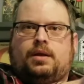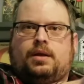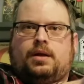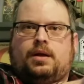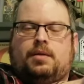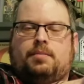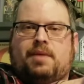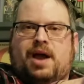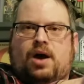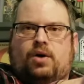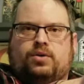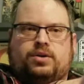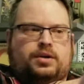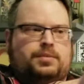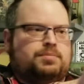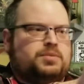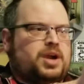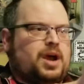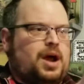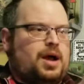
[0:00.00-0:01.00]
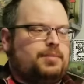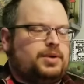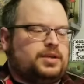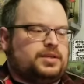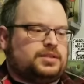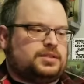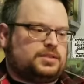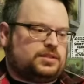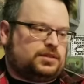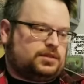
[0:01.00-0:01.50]
Amalgam
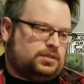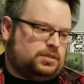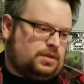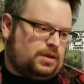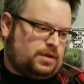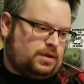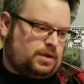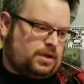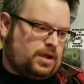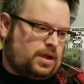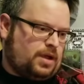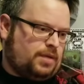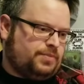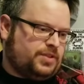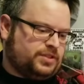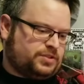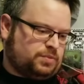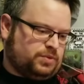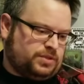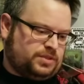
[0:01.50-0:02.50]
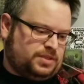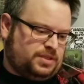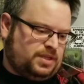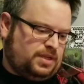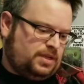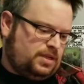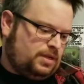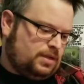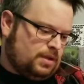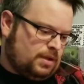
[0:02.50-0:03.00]
Comics. This was
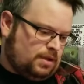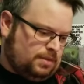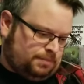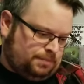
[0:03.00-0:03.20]
the